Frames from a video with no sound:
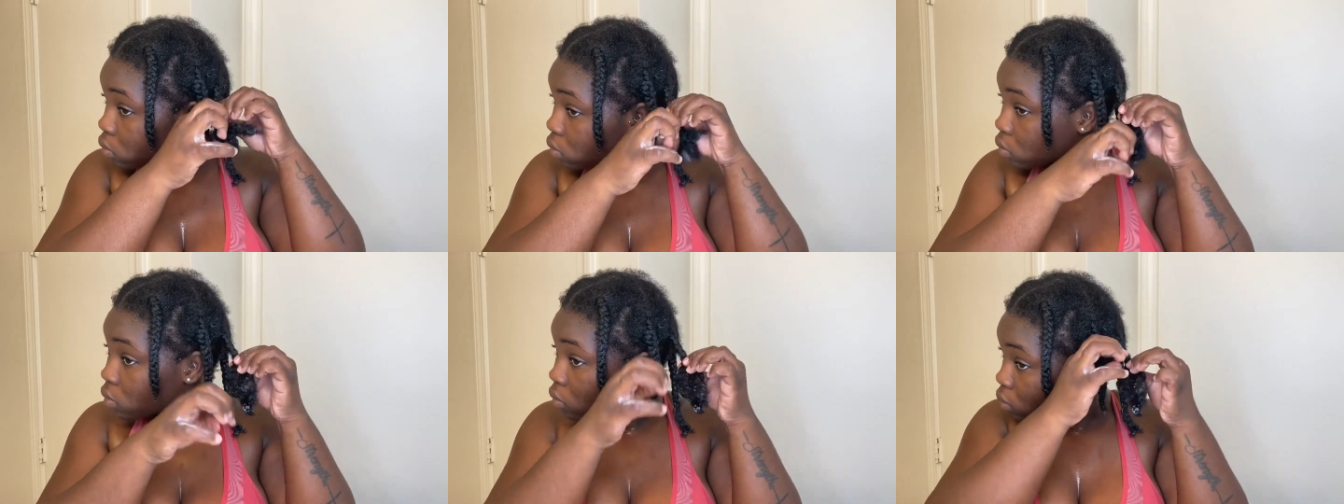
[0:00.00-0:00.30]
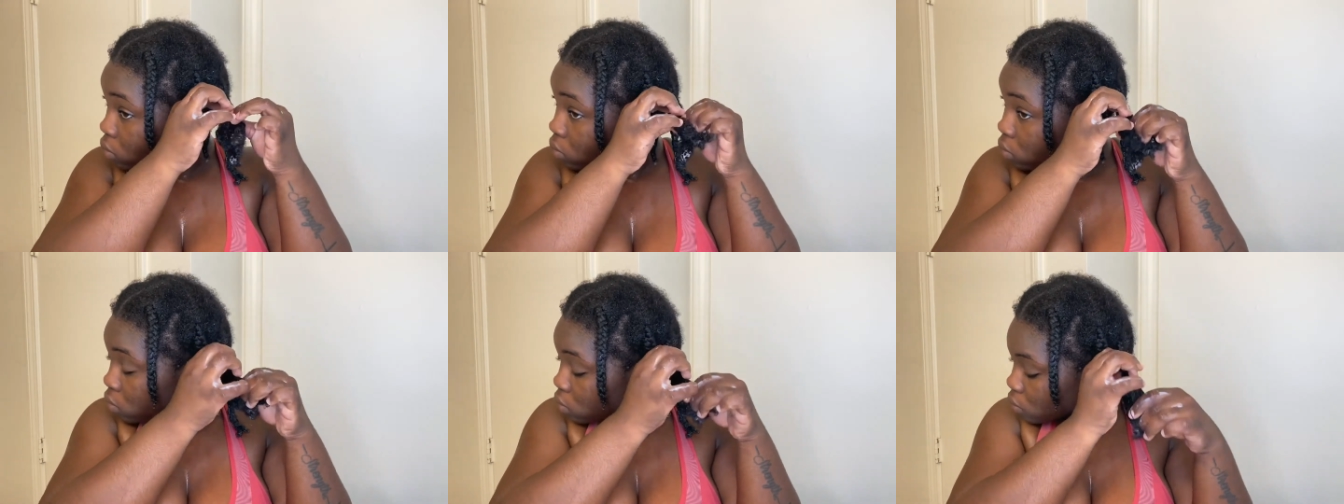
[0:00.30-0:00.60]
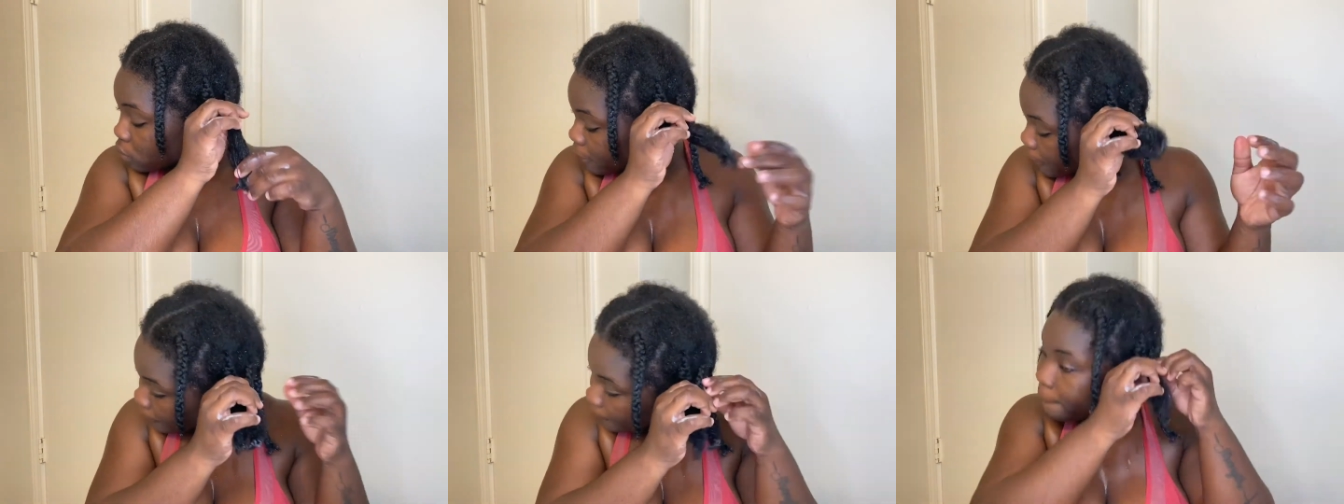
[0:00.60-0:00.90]
So I
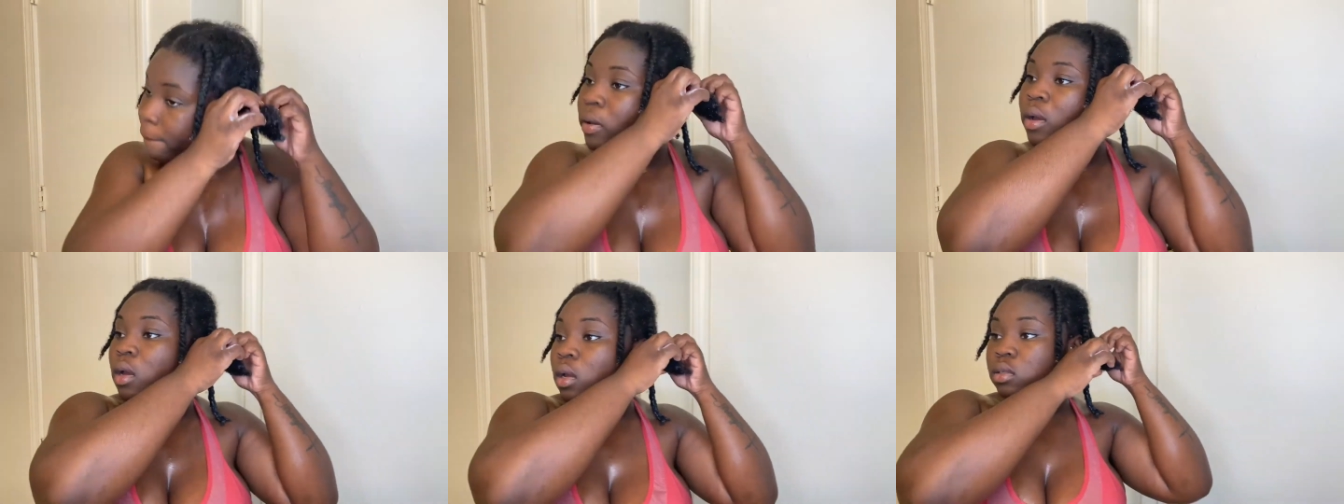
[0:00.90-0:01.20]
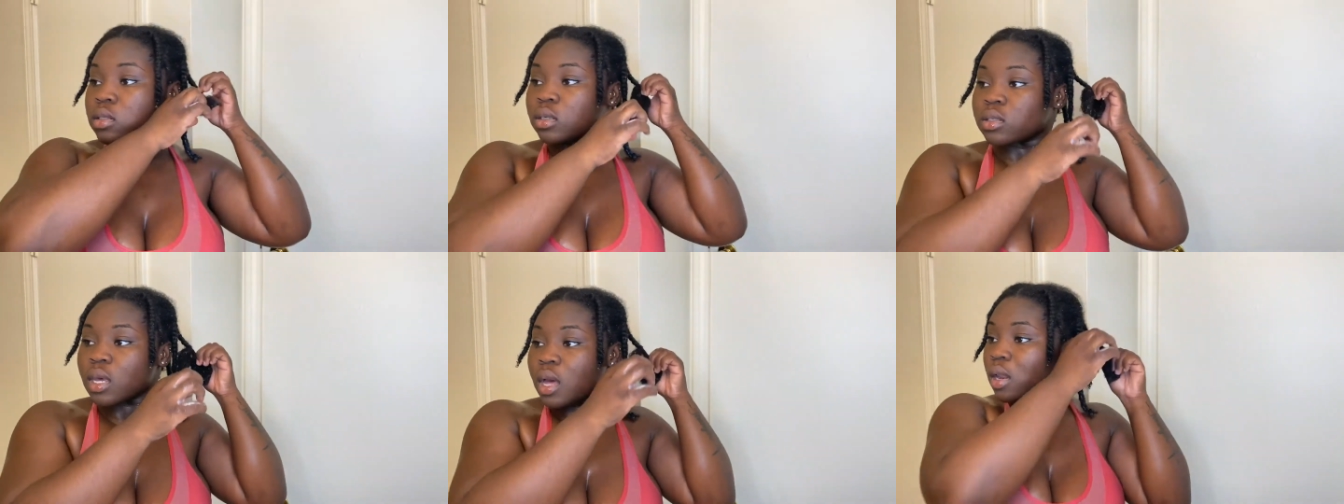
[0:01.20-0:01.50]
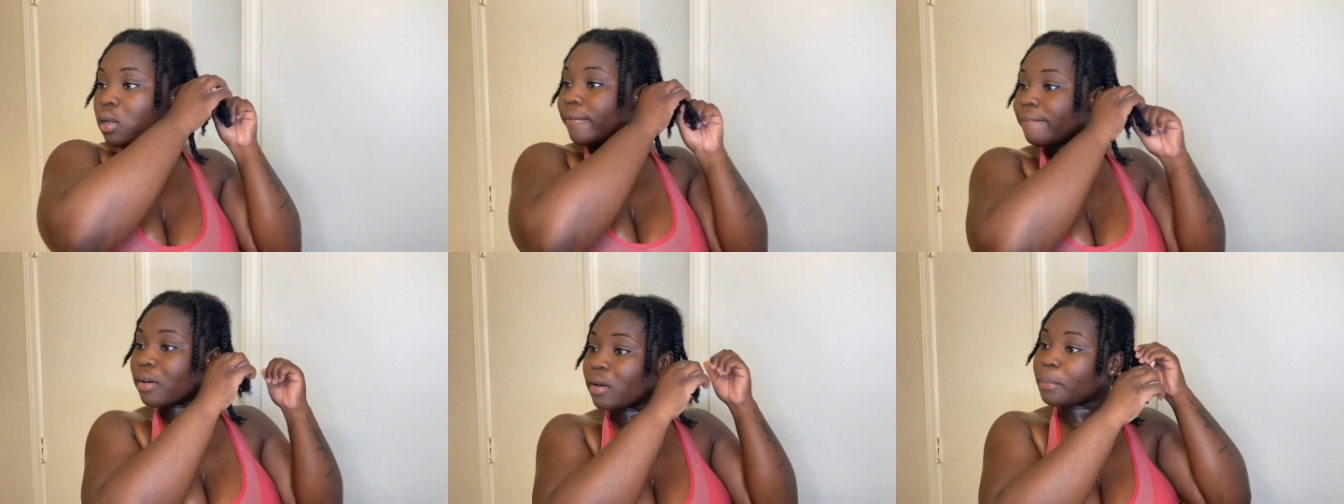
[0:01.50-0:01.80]
did that for all parts
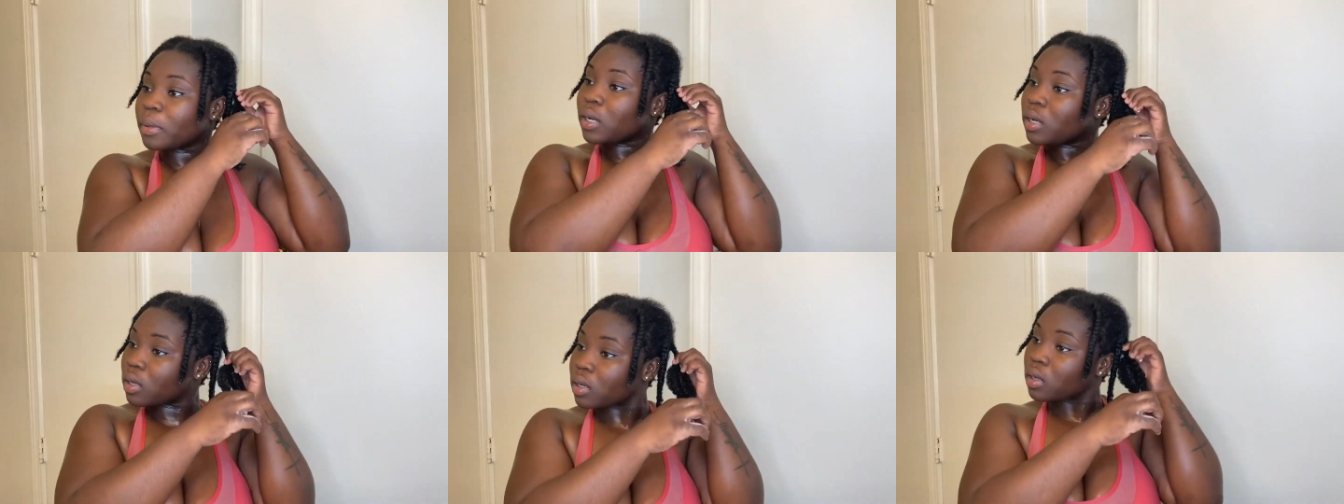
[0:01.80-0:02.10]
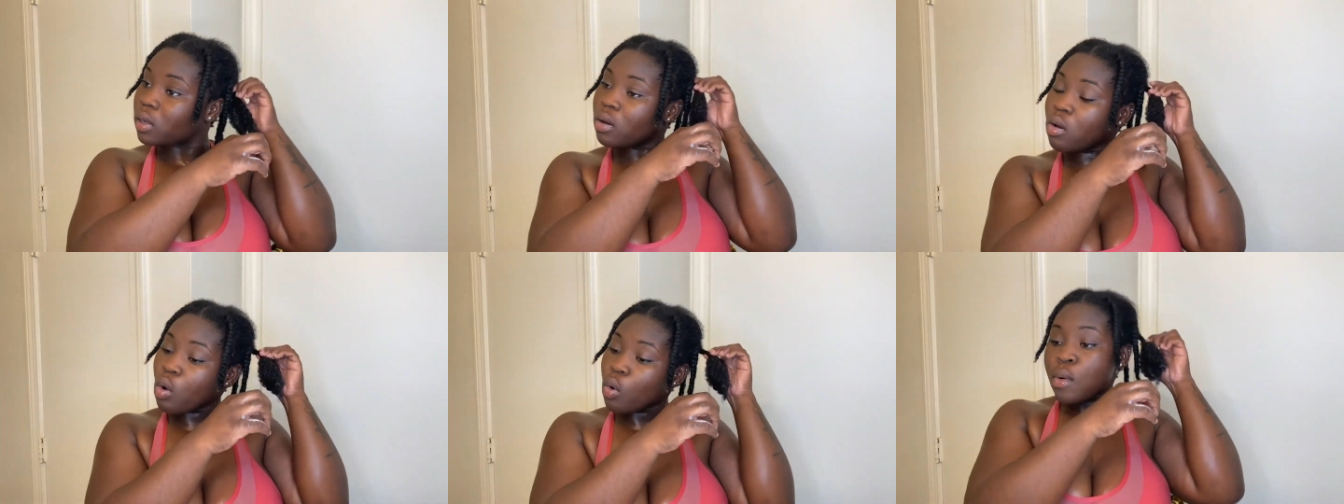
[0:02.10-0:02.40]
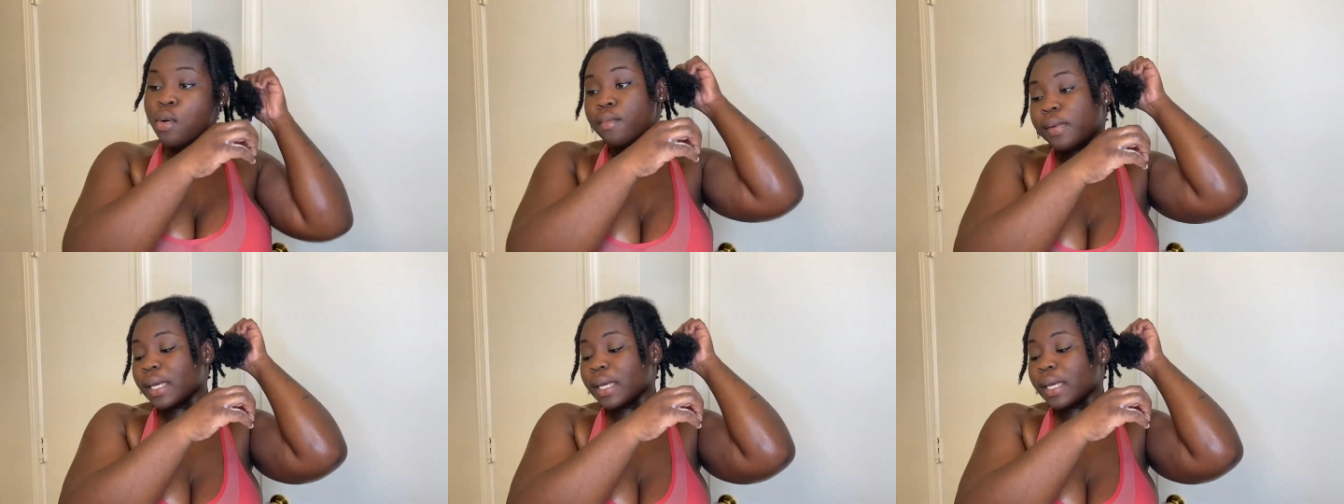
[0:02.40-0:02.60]
of my head.